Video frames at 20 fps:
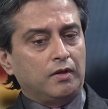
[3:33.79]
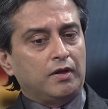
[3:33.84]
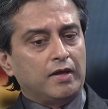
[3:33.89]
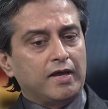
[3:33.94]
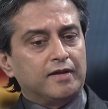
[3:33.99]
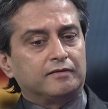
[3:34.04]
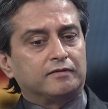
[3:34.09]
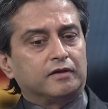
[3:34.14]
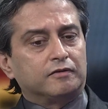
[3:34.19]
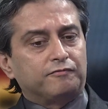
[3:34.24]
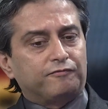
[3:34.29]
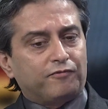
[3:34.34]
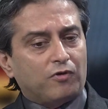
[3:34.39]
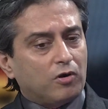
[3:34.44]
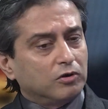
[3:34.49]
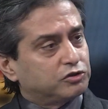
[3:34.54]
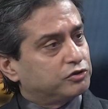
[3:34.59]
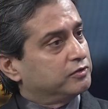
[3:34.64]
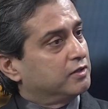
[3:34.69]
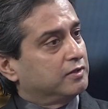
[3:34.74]
It is
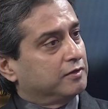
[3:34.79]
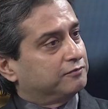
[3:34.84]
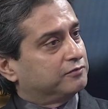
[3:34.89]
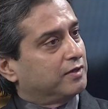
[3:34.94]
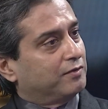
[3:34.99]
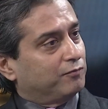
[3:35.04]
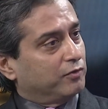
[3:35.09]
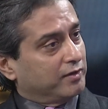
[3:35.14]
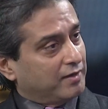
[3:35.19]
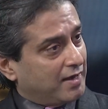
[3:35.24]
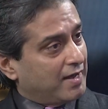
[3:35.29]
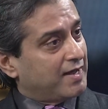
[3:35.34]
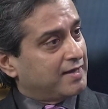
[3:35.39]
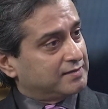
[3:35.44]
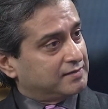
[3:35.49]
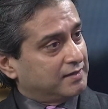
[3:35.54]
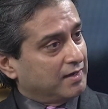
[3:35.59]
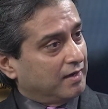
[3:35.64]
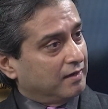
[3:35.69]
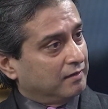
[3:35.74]
unfortunate if someone has
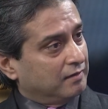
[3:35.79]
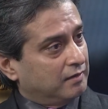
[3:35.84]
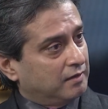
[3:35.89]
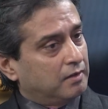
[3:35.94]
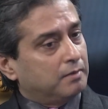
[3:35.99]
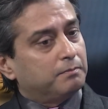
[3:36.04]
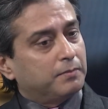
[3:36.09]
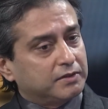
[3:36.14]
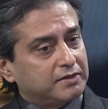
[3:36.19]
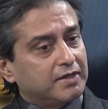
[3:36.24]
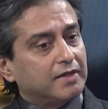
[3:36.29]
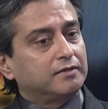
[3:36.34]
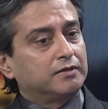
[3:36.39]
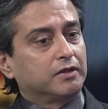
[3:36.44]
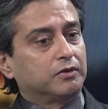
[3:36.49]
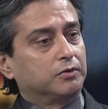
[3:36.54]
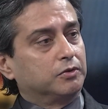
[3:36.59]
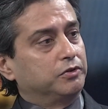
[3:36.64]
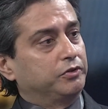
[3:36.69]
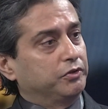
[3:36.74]
that. But yet the
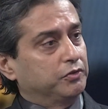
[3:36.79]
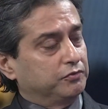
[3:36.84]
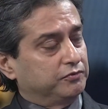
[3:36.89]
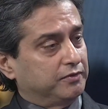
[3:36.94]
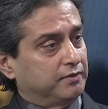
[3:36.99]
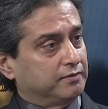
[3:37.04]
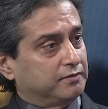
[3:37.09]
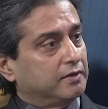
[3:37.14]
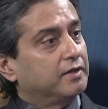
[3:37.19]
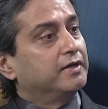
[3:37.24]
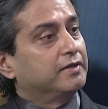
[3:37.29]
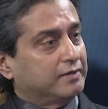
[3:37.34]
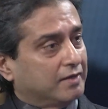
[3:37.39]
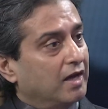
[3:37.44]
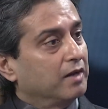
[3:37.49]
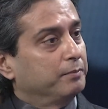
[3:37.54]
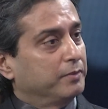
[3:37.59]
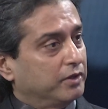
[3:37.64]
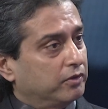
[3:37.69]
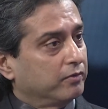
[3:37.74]
good news is it
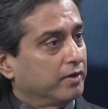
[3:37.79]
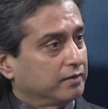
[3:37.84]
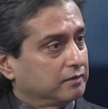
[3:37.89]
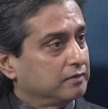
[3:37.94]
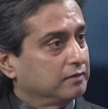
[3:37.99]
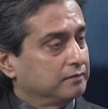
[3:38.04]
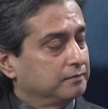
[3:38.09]
can be corrected.